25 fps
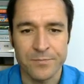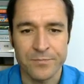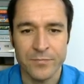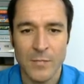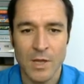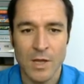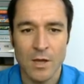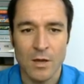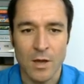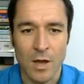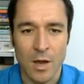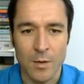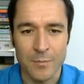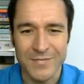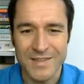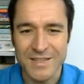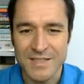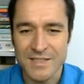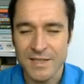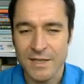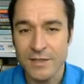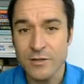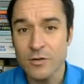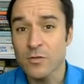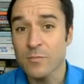Um, the
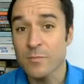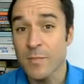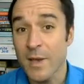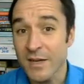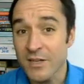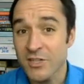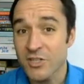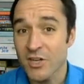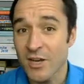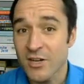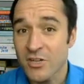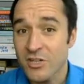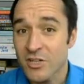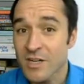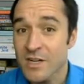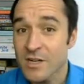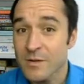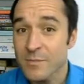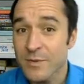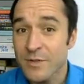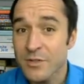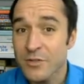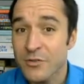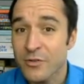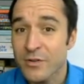schedule may change a little
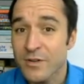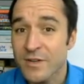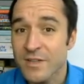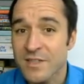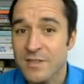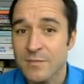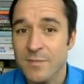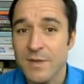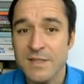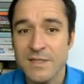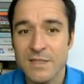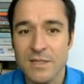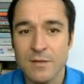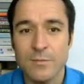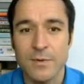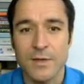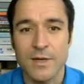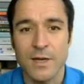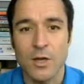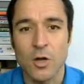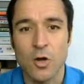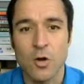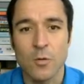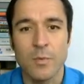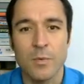bit during the semester, but I
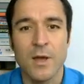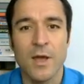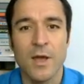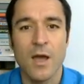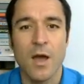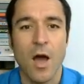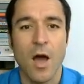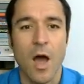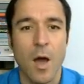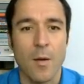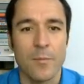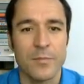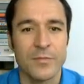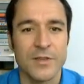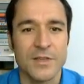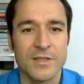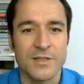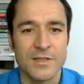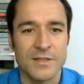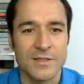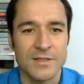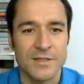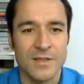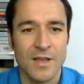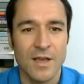hope um, this
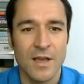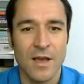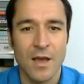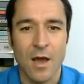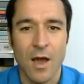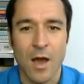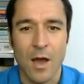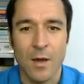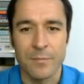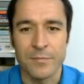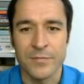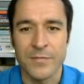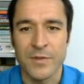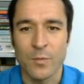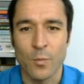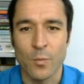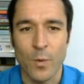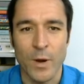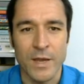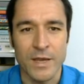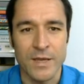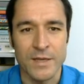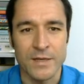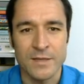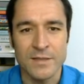is um, the way
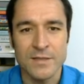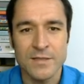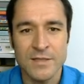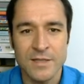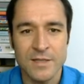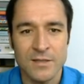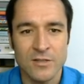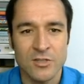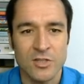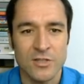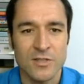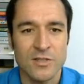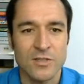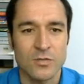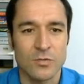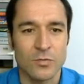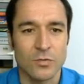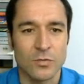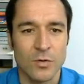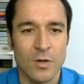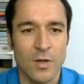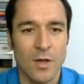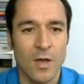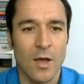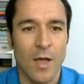it is here, just to
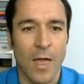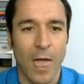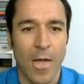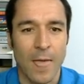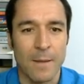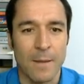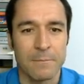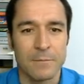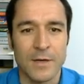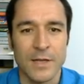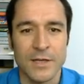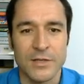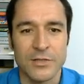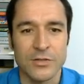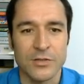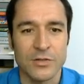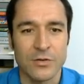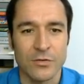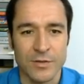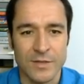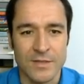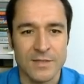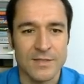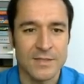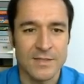um, let you know
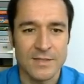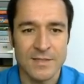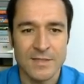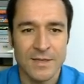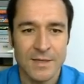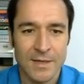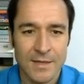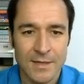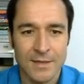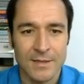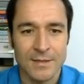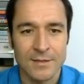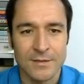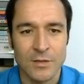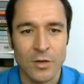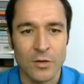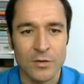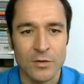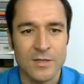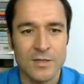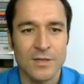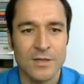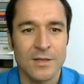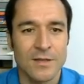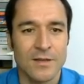this is
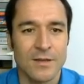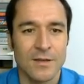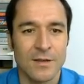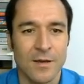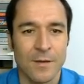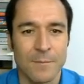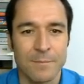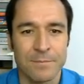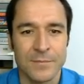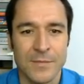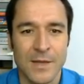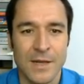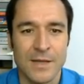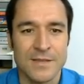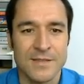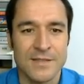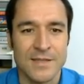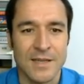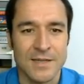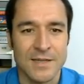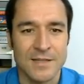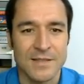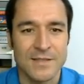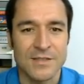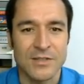not um, set
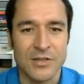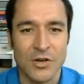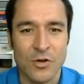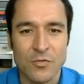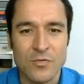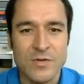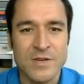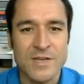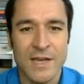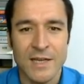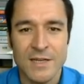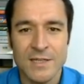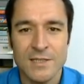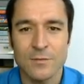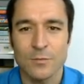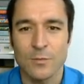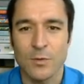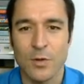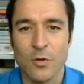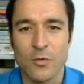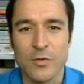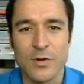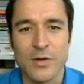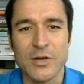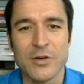in stone yet. We
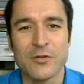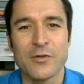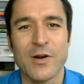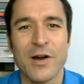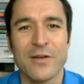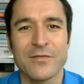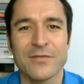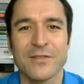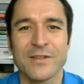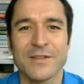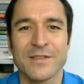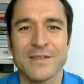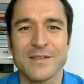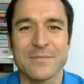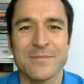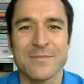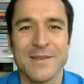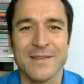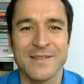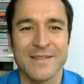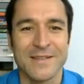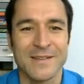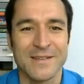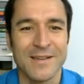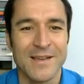only know after the
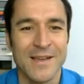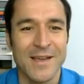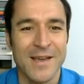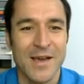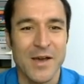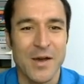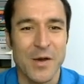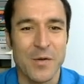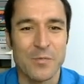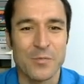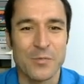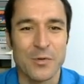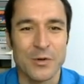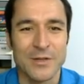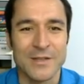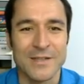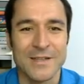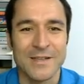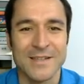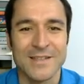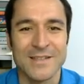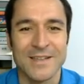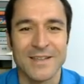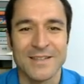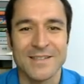semester um, what the
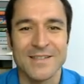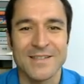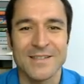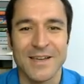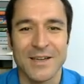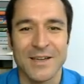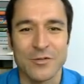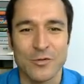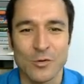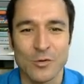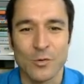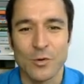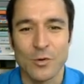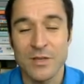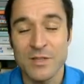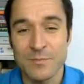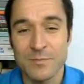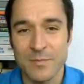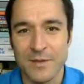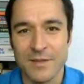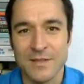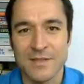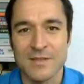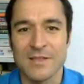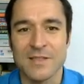exact schedule was, but
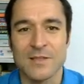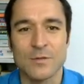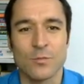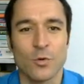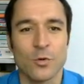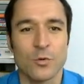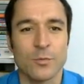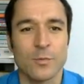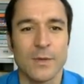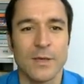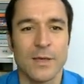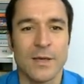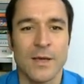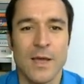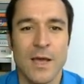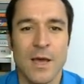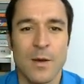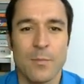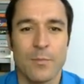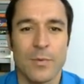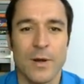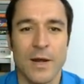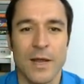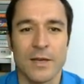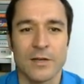this is what we
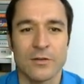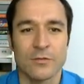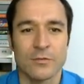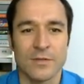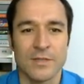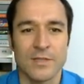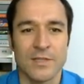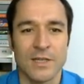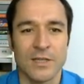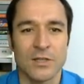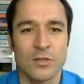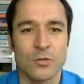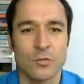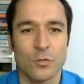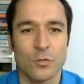plan to stick to.